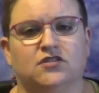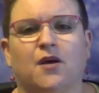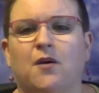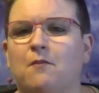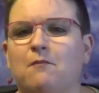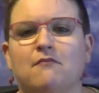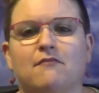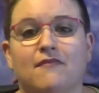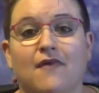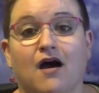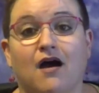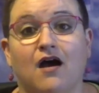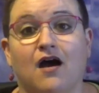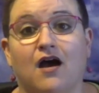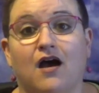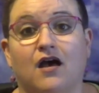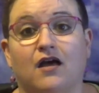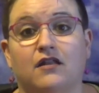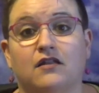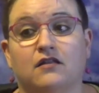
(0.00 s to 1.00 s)
and it can
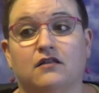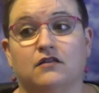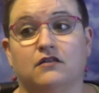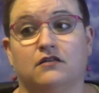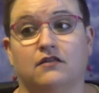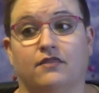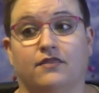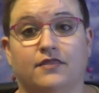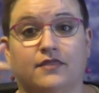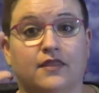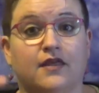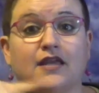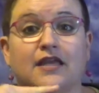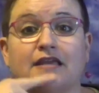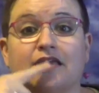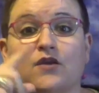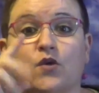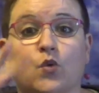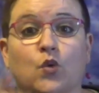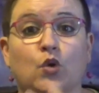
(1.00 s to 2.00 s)
have abstract
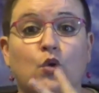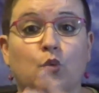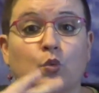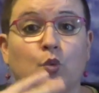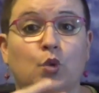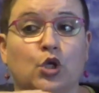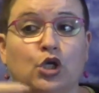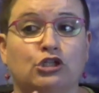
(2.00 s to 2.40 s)
ideas.